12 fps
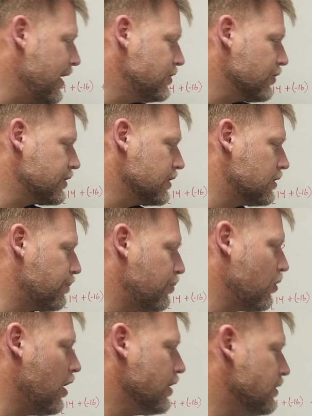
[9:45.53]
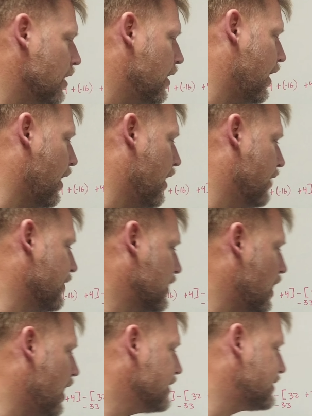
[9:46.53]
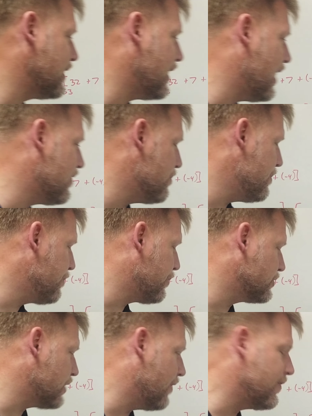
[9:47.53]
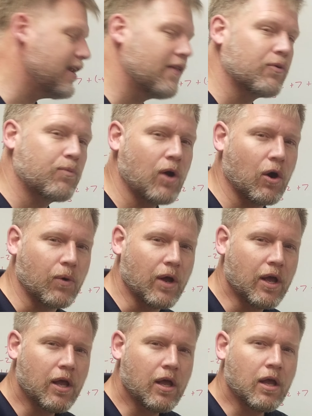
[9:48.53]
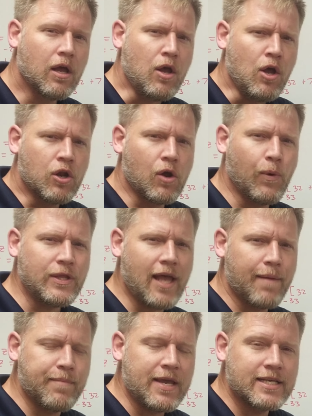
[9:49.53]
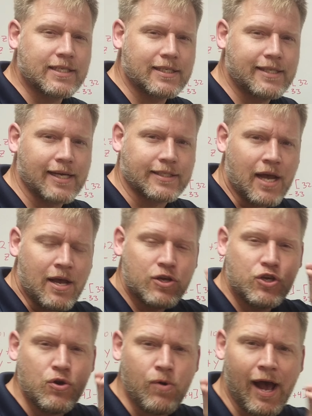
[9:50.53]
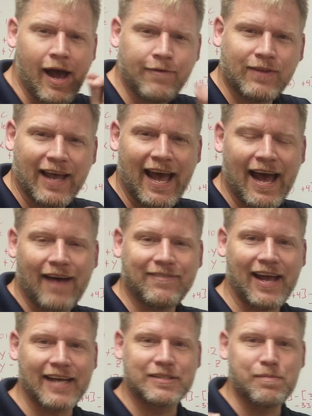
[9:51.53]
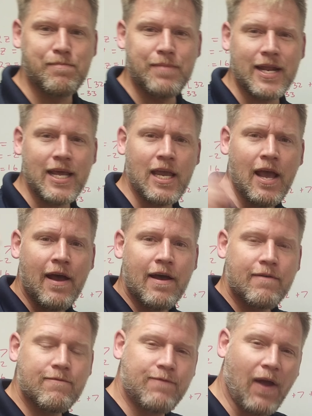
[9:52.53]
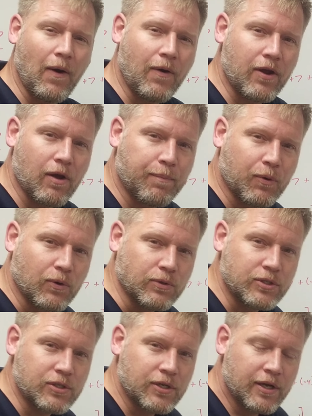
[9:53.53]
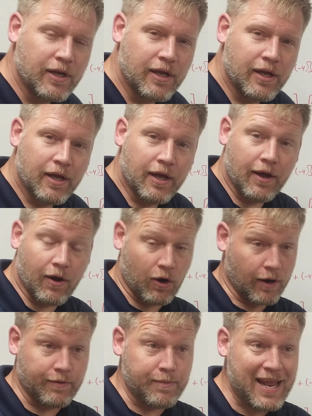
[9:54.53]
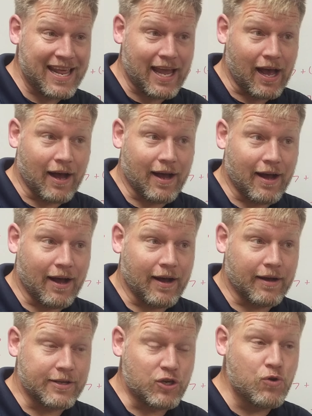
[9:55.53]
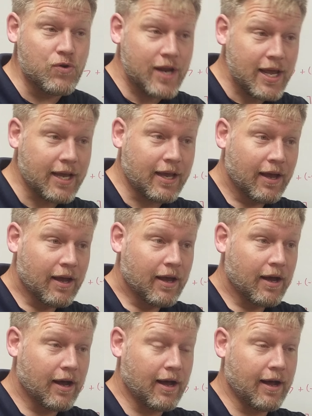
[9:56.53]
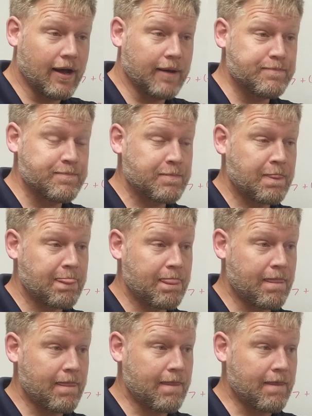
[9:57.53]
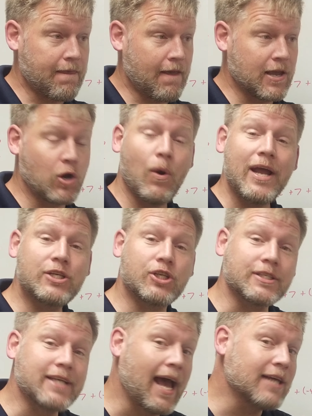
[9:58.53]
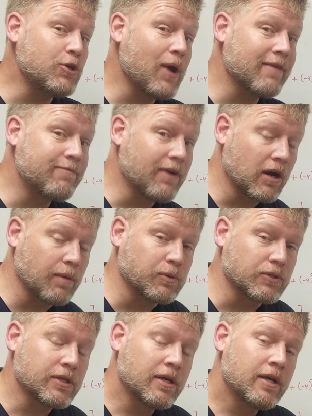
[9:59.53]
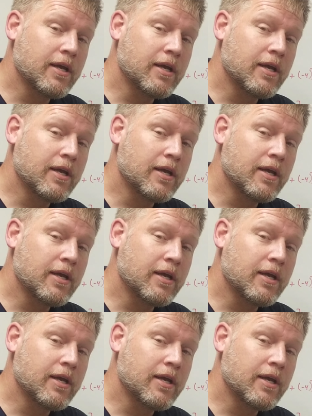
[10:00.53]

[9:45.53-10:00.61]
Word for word: matrix is a product of a constant and the members of another row. Now what that means is this. You have to have as many variables or many uh, uh, unique um, equations as you have variables.